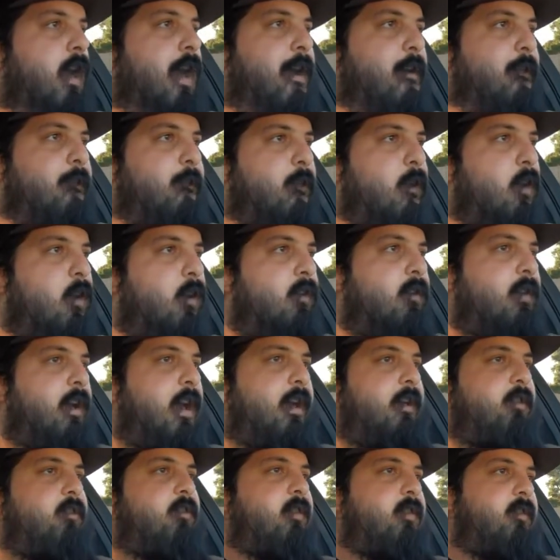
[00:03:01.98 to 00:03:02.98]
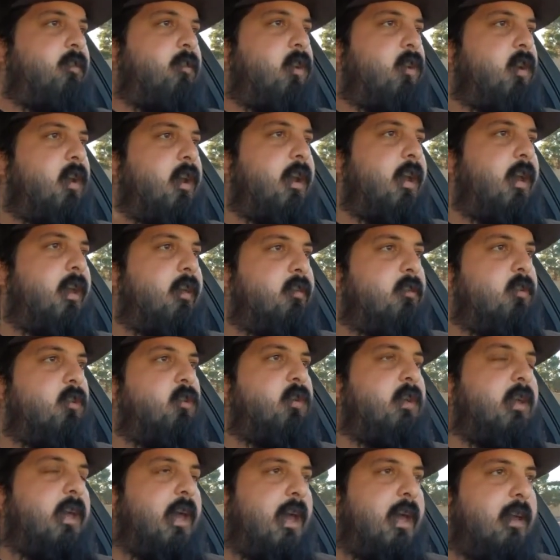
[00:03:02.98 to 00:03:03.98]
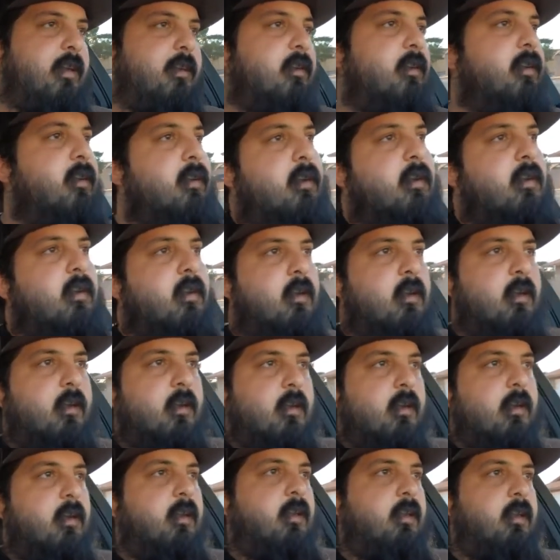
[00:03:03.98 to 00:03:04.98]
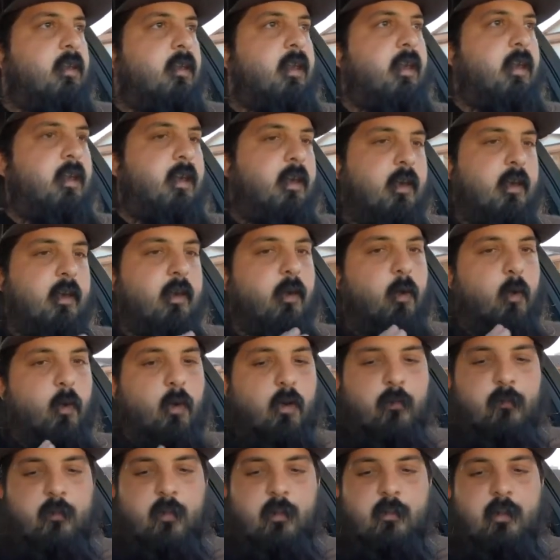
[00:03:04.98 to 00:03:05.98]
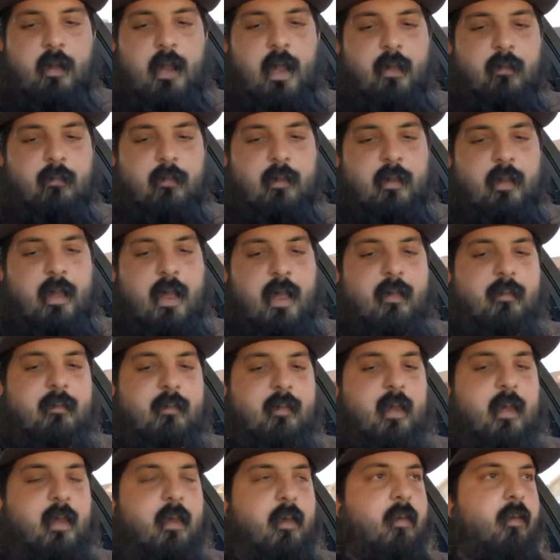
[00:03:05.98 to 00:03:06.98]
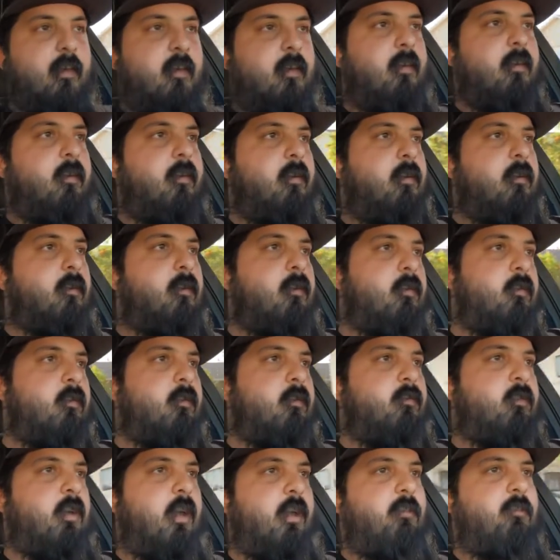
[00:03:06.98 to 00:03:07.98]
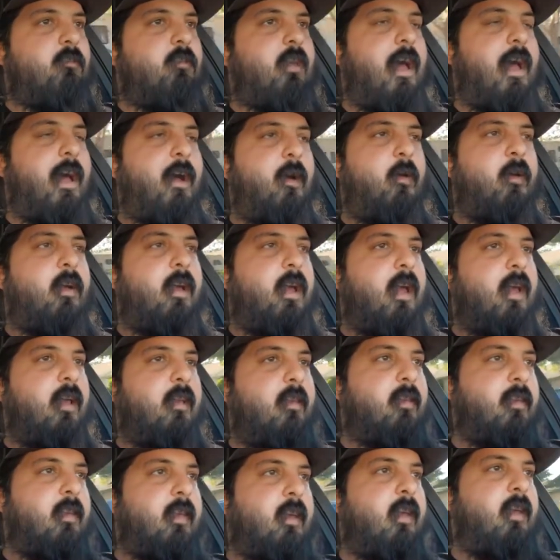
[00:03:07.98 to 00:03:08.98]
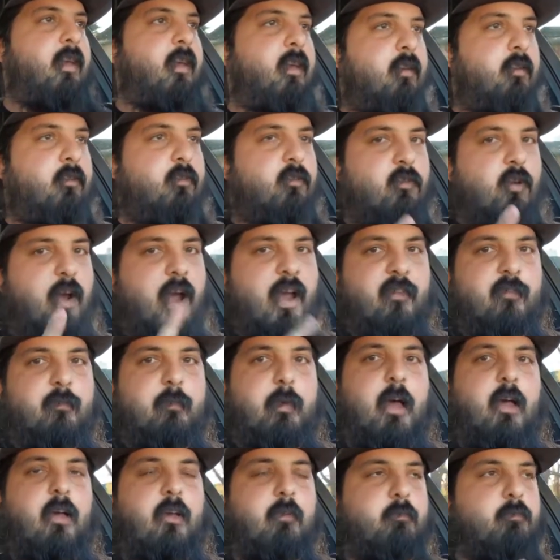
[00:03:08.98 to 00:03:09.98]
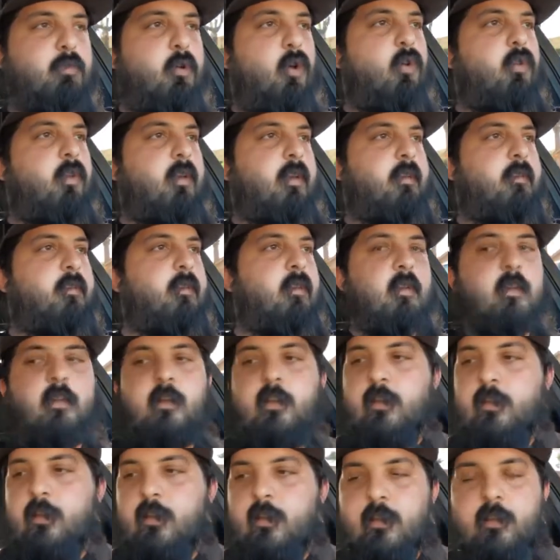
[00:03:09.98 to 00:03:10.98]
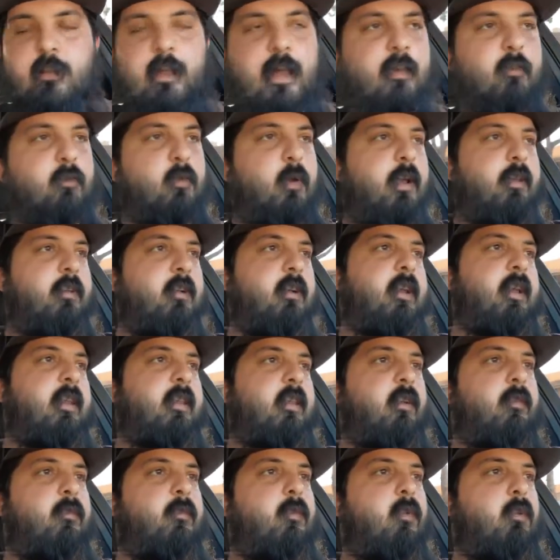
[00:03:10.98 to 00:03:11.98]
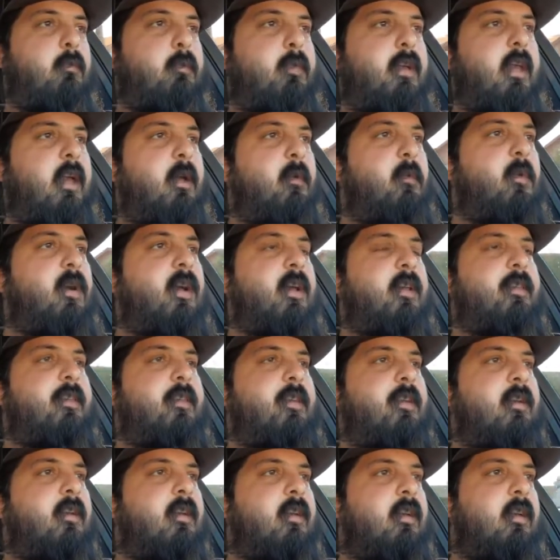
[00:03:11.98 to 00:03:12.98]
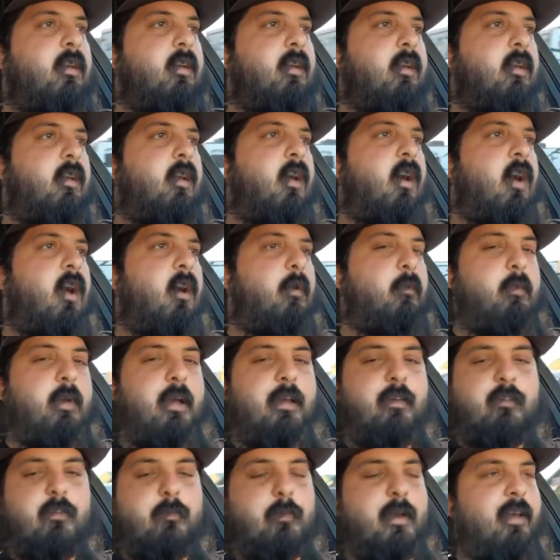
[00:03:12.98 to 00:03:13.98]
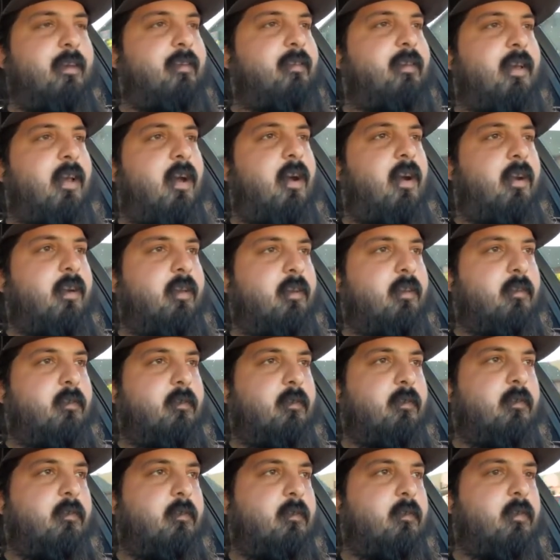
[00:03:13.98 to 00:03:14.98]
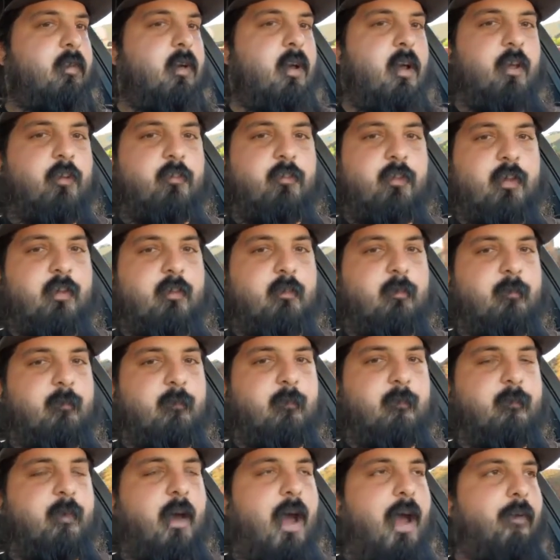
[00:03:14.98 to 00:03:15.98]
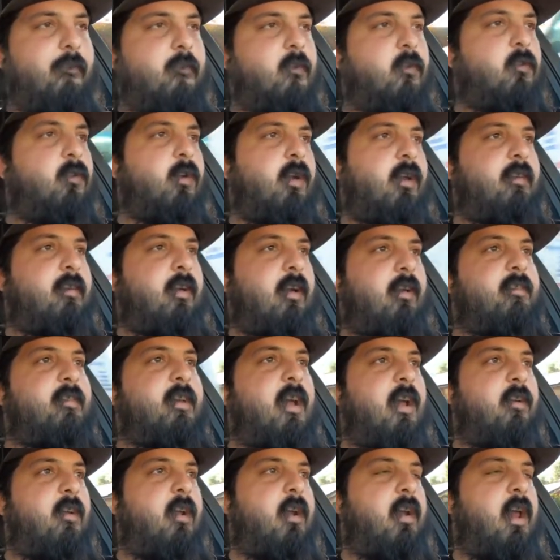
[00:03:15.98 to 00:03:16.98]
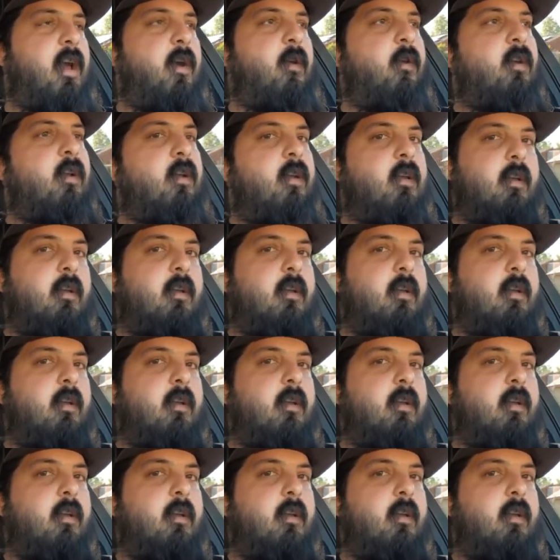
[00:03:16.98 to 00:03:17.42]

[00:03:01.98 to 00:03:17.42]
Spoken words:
At first, I just took it in to get the oil filter housing gasket changed out and the drive belt and pulleys. That's what I took it in there for to begin with. That's my AC on. It's 105 degrees outside right now.